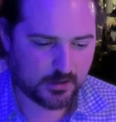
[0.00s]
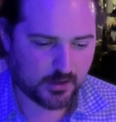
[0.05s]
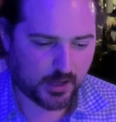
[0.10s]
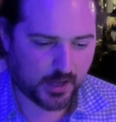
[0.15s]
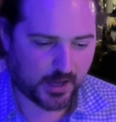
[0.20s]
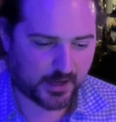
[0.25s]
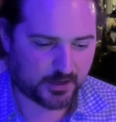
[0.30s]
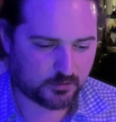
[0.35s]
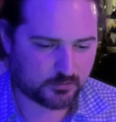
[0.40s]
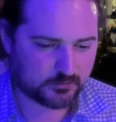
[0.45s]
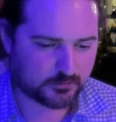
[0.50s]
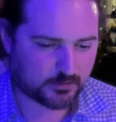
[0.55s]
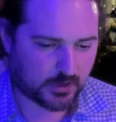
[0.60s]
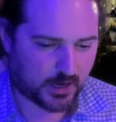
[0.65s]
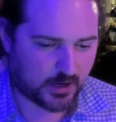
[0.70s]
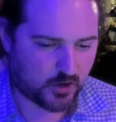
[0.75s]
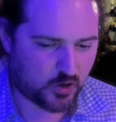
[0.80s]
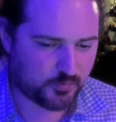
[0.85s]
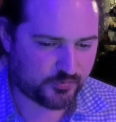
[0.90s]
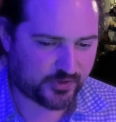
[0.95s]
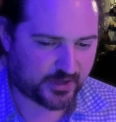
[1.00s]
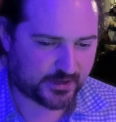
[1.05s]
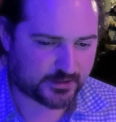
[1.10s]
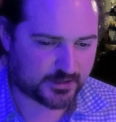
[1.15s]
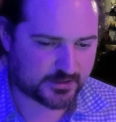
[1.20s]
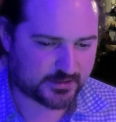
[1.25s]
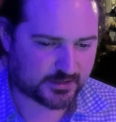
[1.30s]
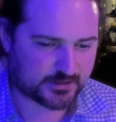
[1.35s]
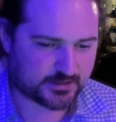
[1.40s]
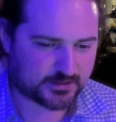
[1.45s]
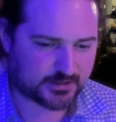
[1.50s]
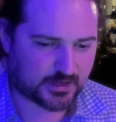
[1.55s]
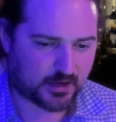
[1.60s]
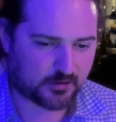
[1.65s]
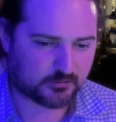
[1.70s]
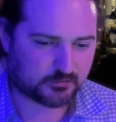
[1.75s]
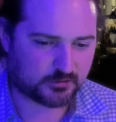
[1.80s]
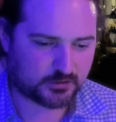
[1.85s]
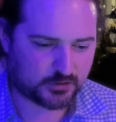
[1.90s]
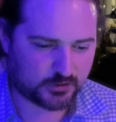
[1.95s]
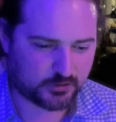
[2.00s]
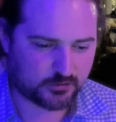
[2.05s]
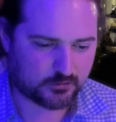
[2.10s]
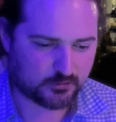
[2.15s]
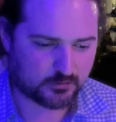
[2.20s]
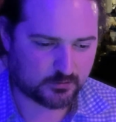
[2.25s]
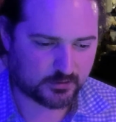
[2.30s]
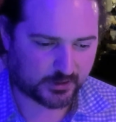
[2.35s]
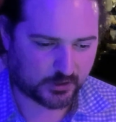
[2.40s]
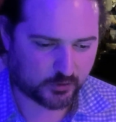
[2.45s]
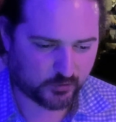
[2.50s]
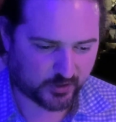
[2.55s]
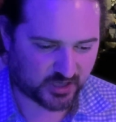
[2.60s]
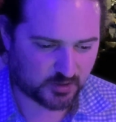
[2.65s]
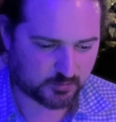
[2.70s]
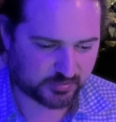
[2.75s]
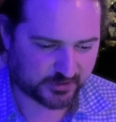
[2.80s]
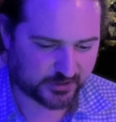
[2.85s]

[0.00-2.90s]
I hope that doesn't sound too incredibly